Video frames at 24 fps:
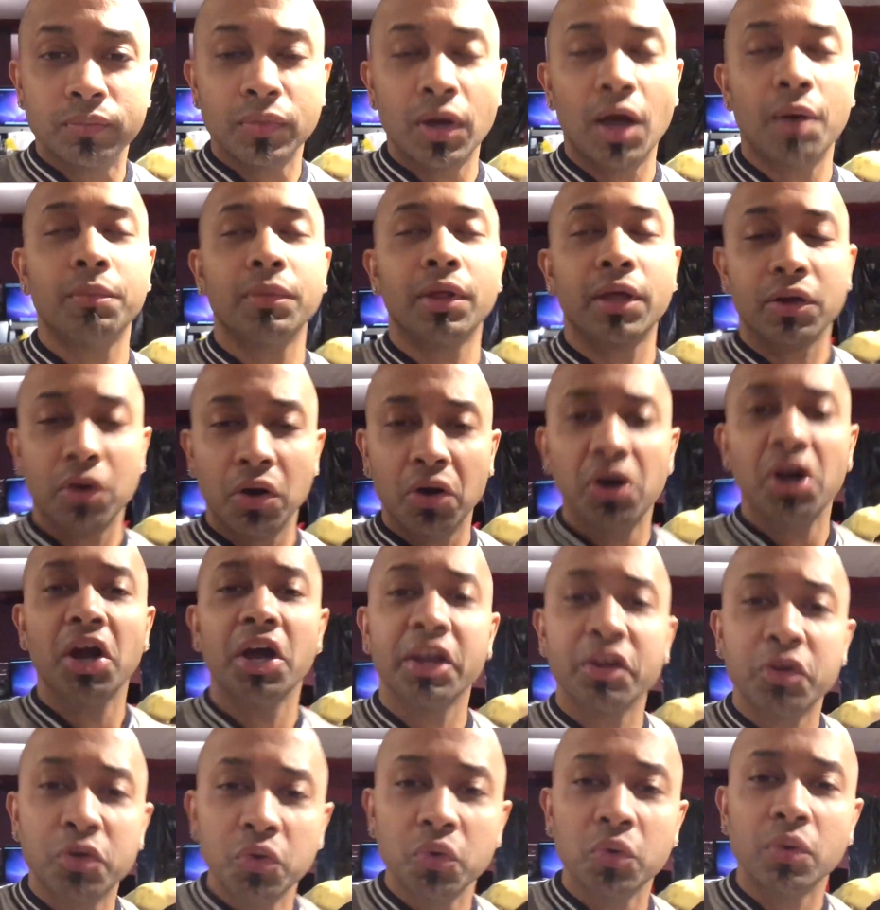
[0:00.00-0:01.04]
I'm like, all
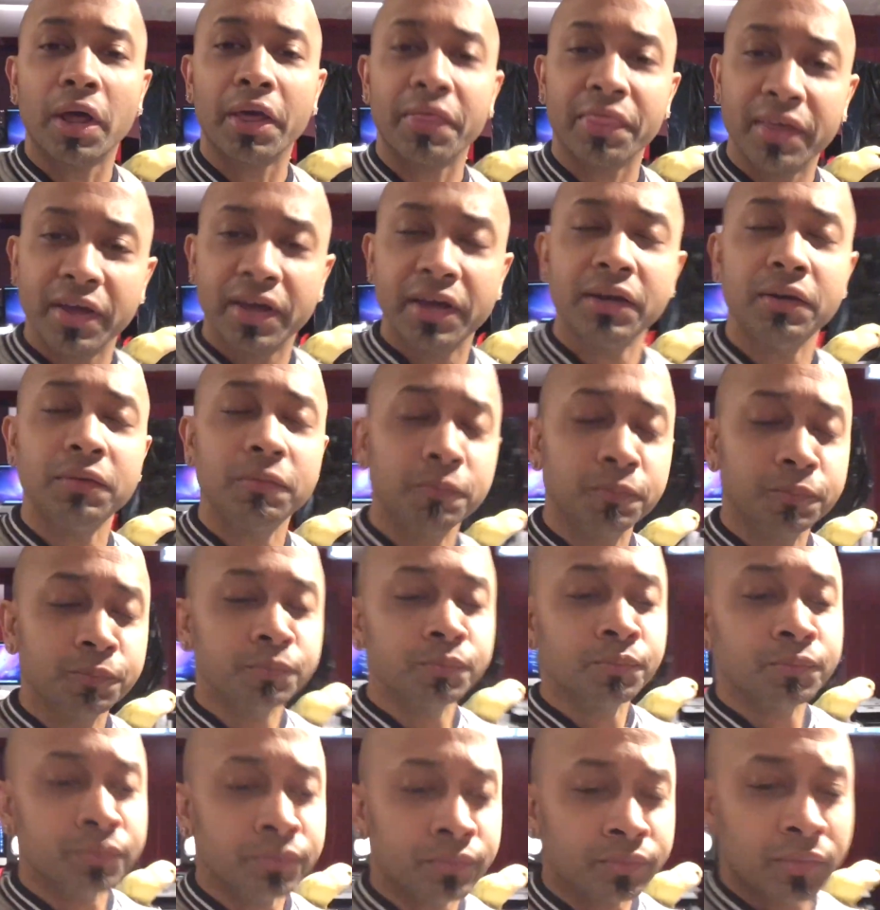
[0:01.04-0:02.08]
right, cool. And then,
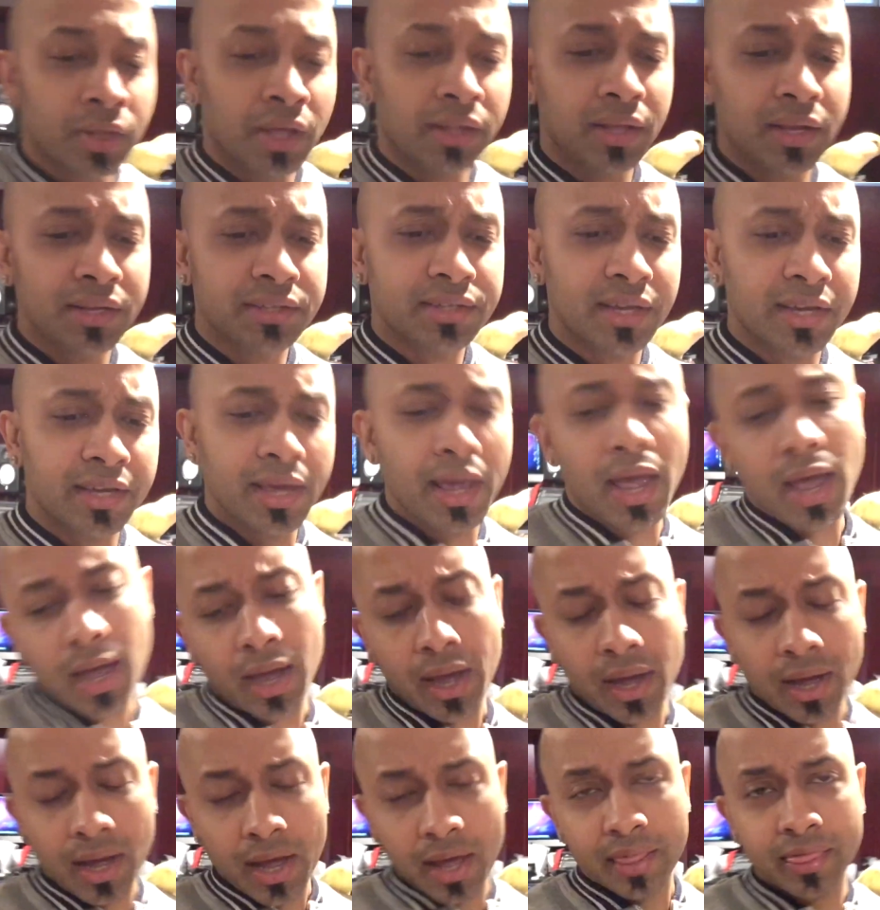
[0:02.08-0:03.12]
and then he's like, yeah.
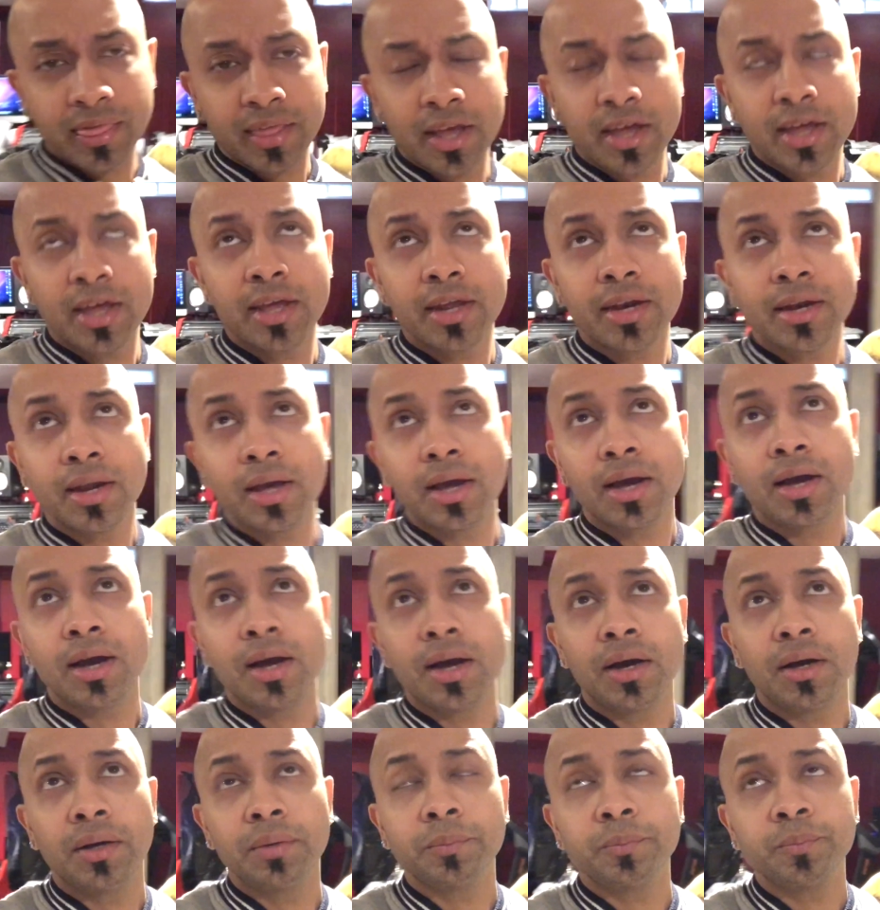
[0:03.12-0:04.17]
And then,
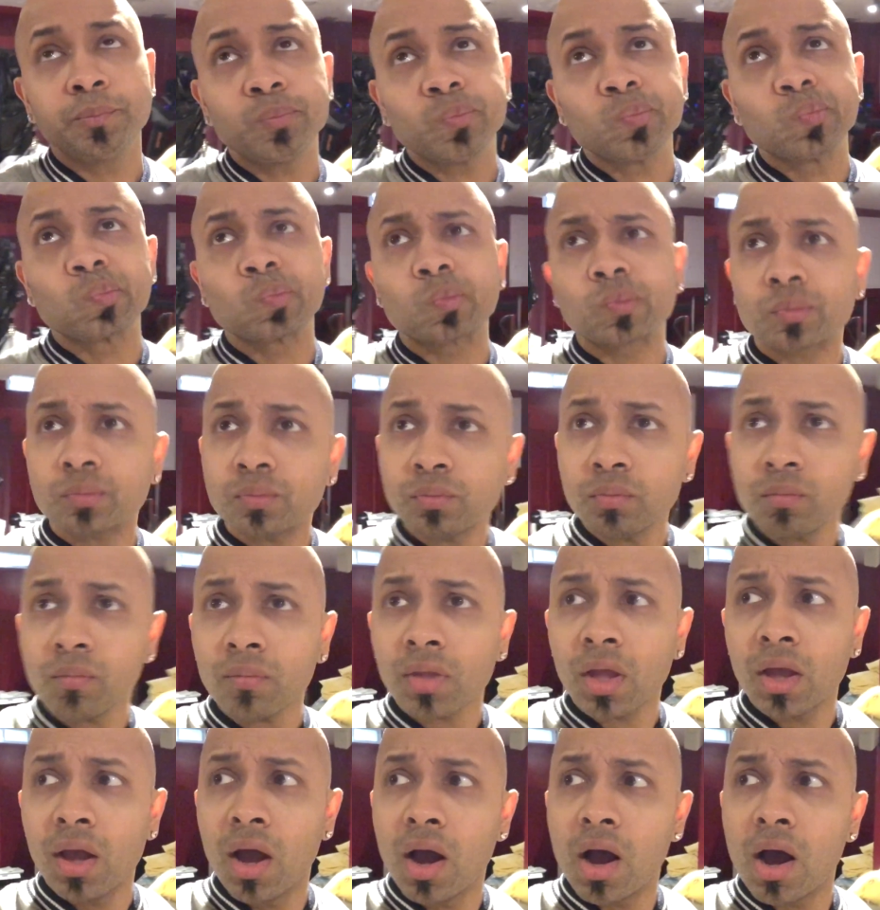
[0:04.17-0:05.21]
um,
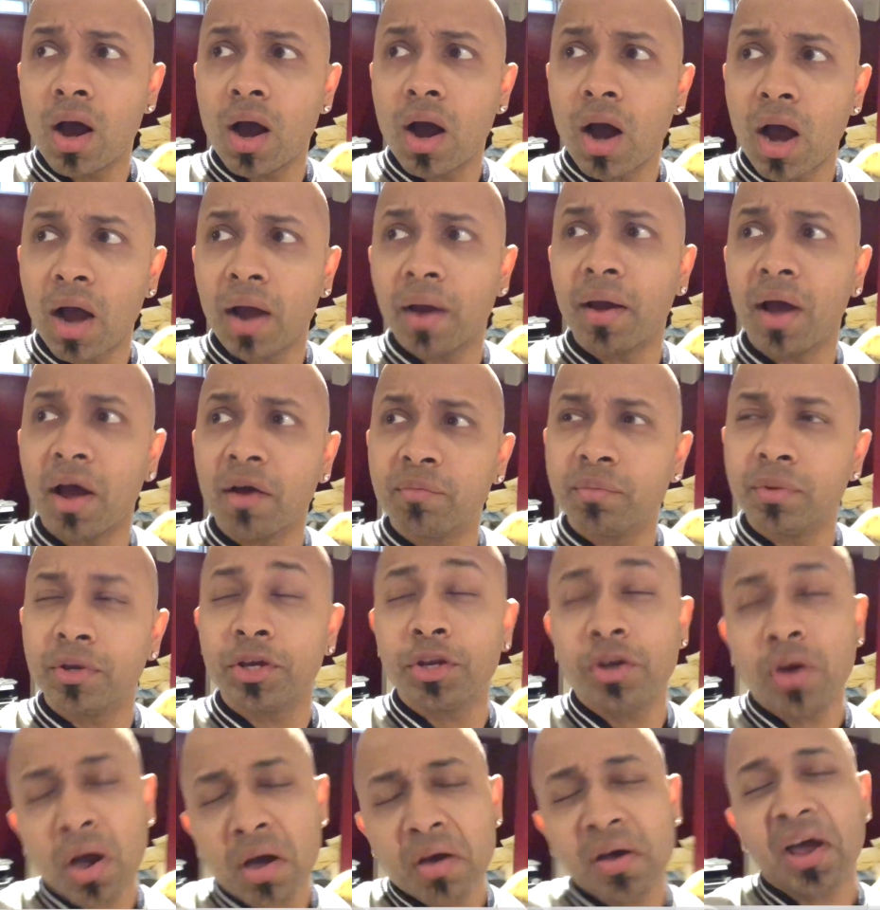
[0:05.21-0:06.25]
uh, I, I,
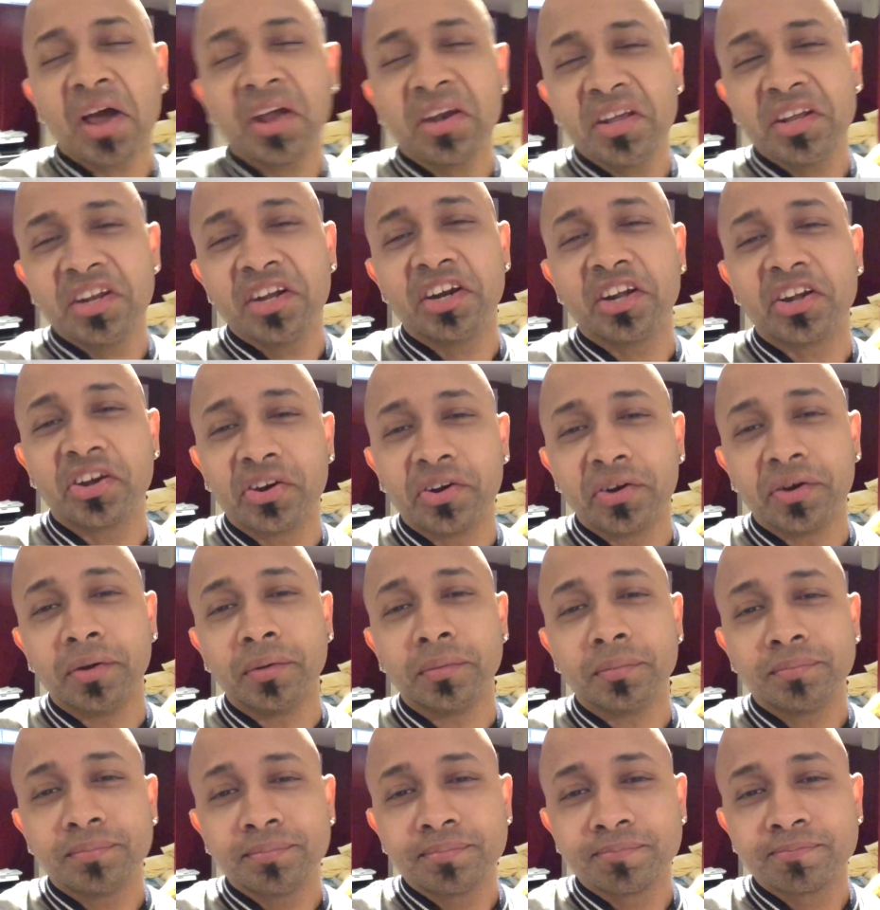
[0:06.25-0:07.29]
you know, I needed a
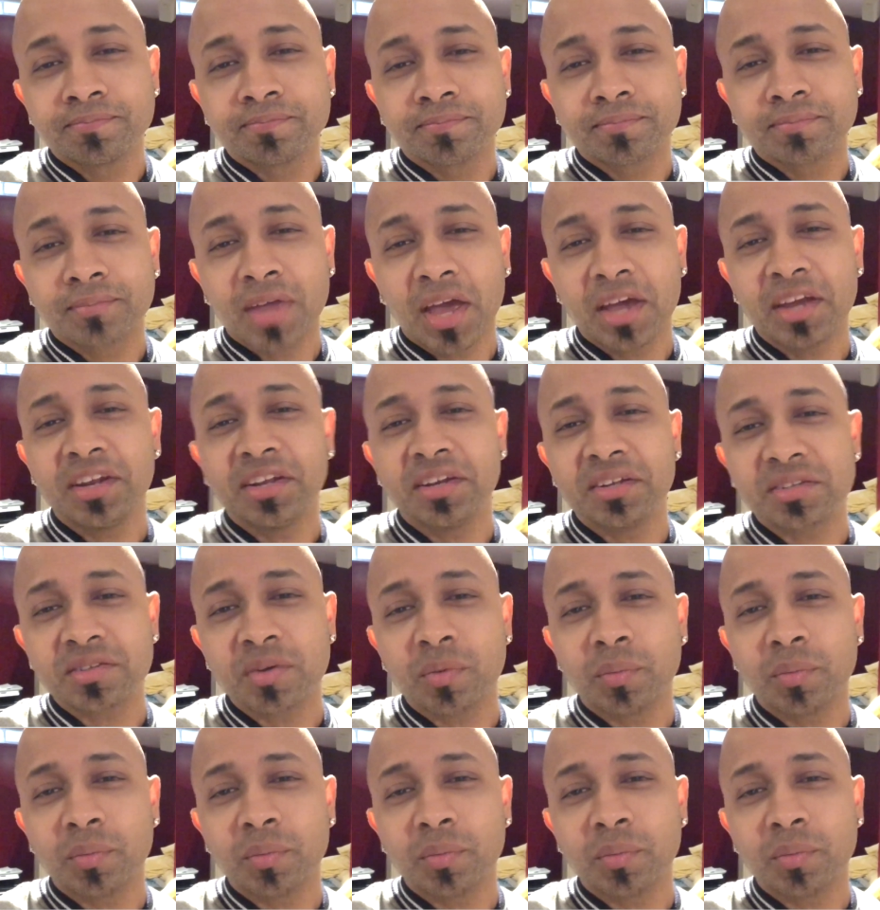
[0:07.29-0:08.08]
girl. I needed